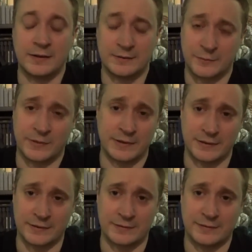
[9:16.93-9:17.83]
it is what
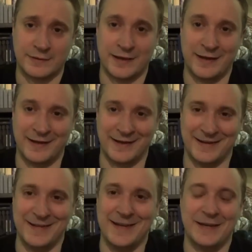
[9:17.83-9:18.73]
it is.
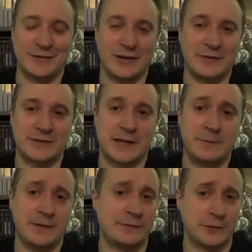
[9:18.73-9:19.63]
So anyways,
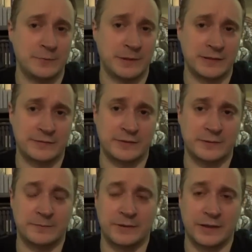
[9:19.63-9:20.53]
I paid 40 bucks
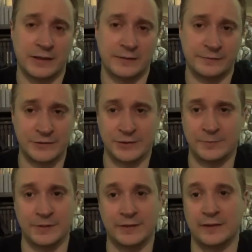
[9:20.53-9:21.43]
for him, free
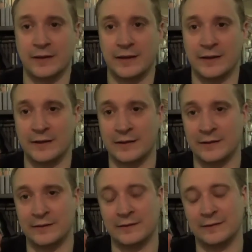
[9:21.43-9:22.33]
shipping,
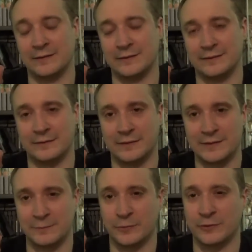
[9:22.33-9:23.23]
and
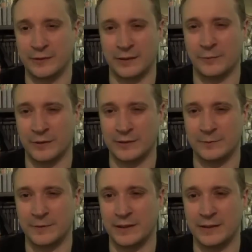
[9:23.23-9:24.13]
it's more than I
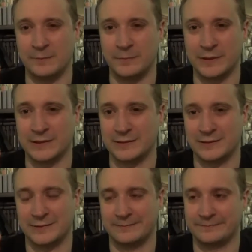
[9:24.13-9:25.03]
wanted to pay,
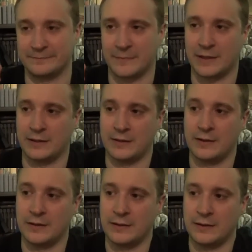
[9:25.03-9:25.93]
but
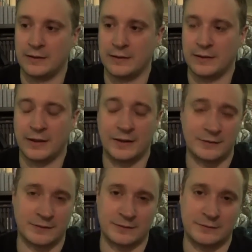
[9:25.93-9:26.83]

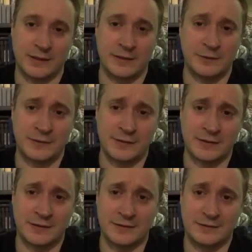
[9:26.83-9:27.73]
I don't know. I don't know what to
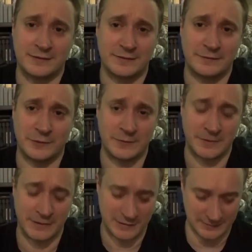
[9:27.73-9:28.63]
tell you.
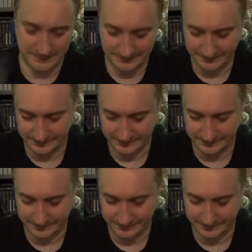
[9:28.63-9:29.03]
40 bucks.